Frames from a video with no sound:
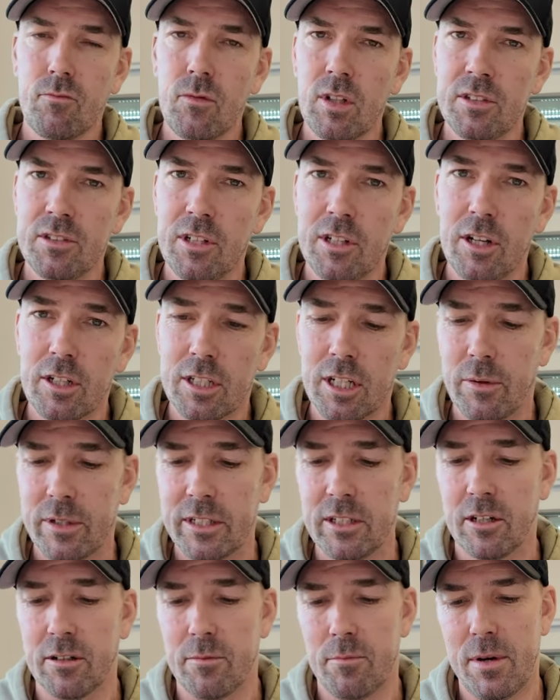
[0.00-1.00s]
There's a lot
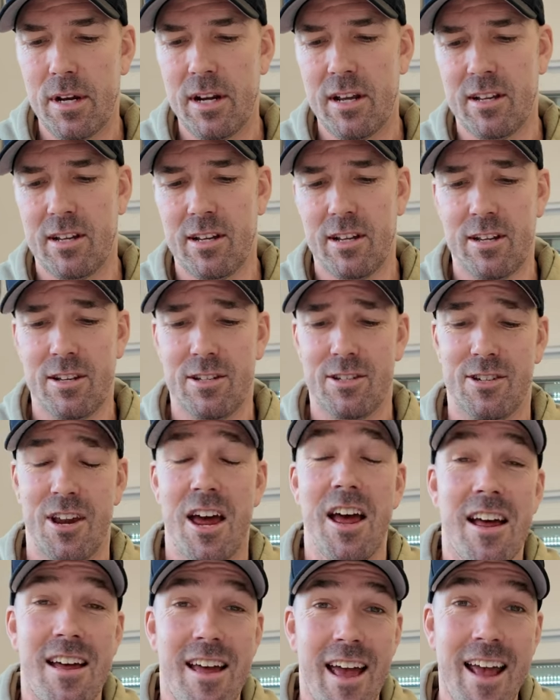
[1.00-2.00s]
going on, but it is
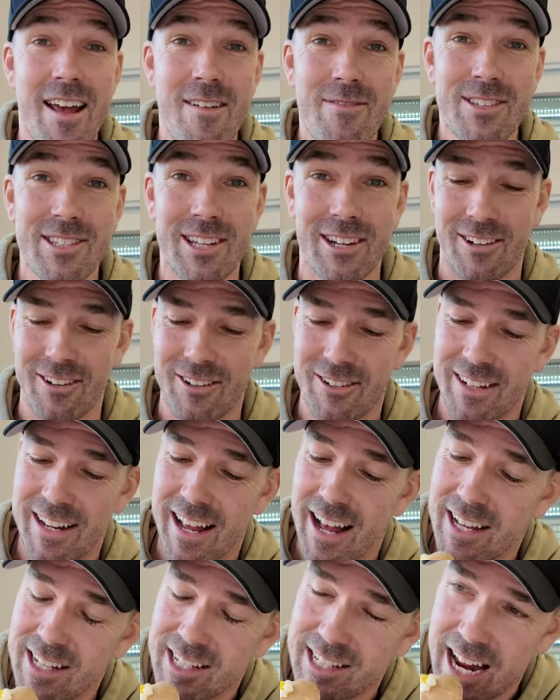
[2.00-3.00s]

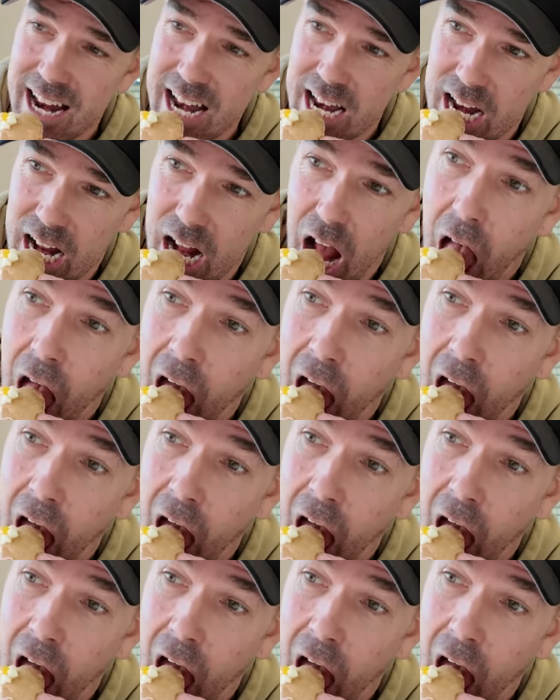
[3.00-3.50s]
absolutely outstanding.